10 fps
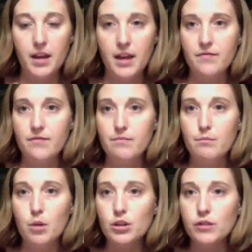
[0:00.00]
and
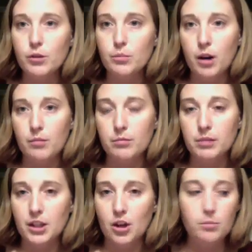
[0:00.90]
most of you
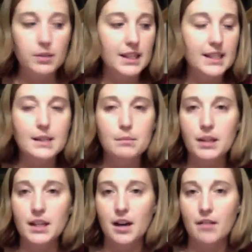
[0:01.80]
probably know, but they
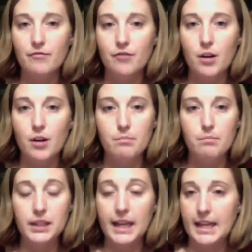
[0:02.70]
simply come from
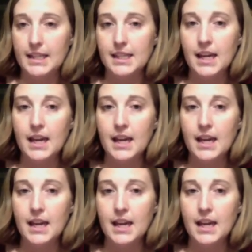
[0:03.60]
plants.